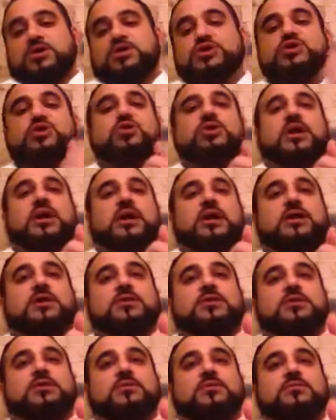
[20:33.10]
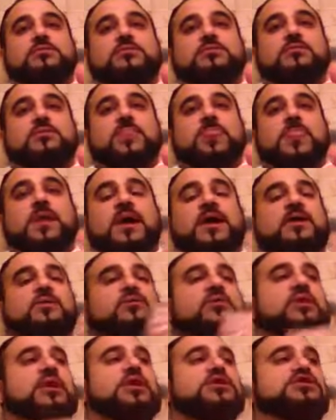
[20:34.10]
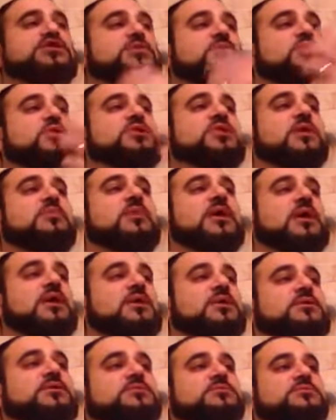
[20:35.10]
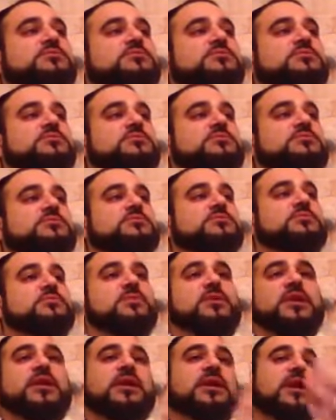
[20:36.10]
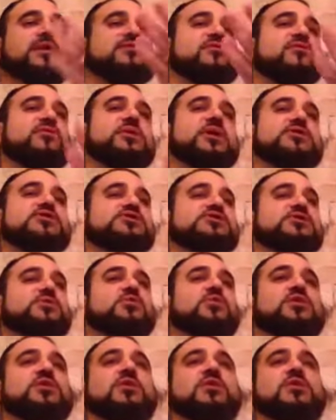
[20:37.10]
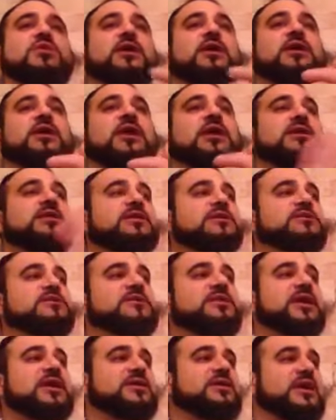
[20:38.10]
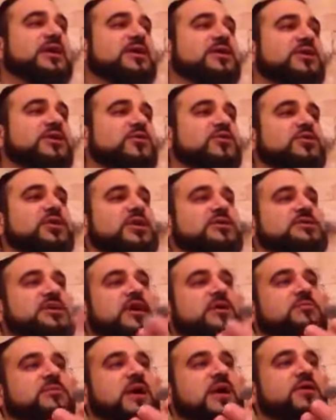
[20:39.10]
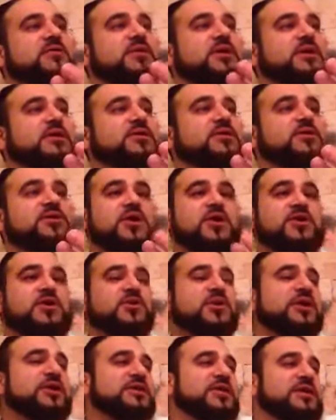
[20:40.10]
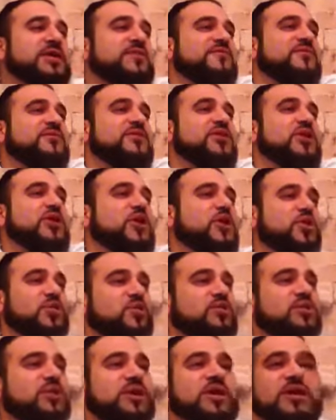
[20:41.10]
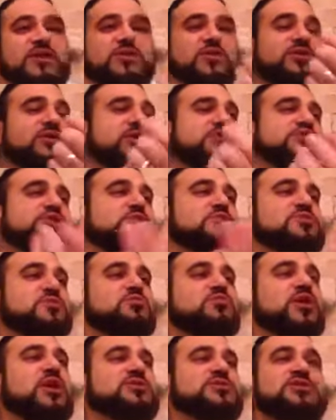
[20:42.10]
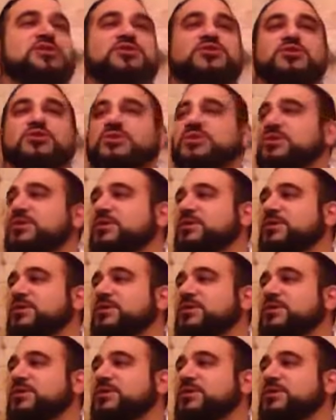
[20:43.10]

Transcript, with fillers: Judah had a relationship with Tamar, but he didn't have a relationship with her like, hey, listen, I like you, let's get married. No, no, he didn't even know. He thought that she was a prostitute.